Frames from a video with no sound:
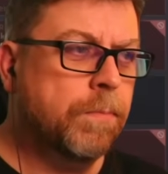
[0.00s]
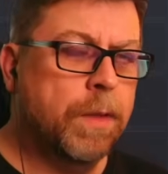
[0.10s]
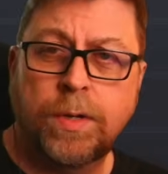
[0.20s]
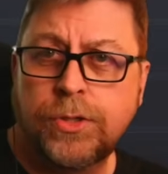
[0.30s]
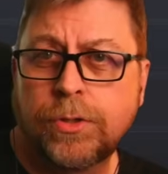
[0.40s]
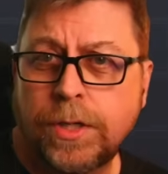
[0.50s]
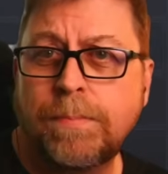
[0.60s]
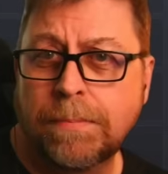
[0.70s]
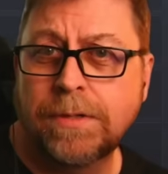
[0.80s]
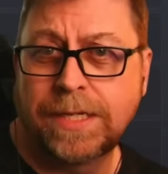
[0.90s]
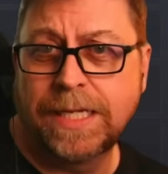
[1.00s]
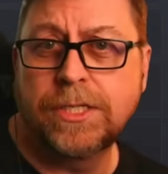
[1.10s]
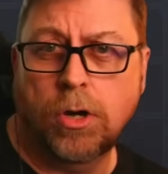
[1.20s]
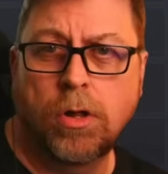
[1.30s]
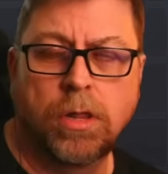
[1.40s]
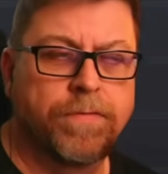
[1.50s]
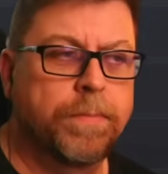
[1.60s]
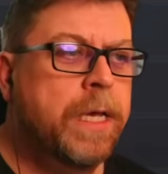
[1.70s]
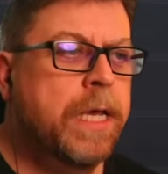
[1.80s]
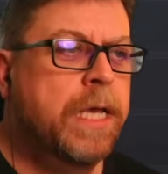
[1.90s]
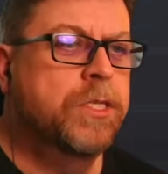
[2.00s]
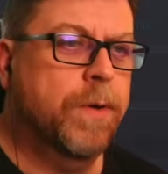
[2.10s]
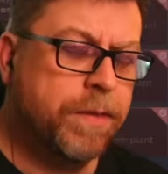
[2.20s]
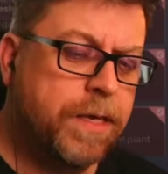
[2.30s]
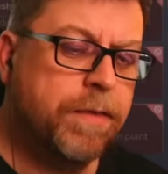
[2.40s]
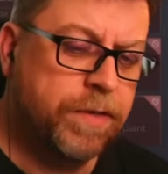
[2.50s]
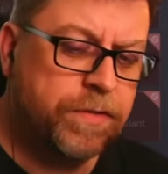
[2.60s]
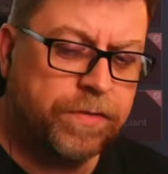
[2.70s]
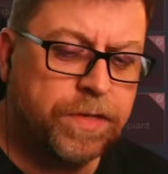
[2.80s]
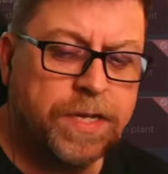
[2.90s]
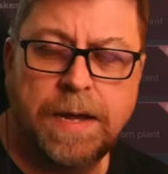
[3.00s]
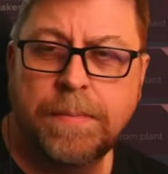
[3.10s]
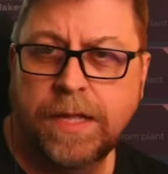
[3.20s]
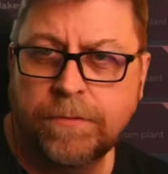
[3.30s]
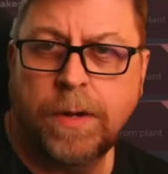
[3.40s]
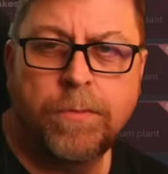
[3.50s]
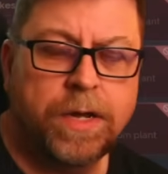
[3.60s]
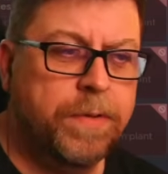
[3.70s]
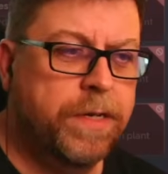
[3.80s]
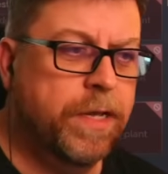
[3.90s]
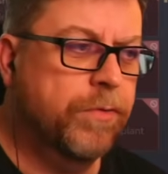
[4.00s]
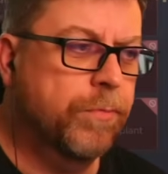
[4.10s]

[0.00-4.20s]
but you're going to be able to get to all of them. So I think this is the time, and that's my recommendation.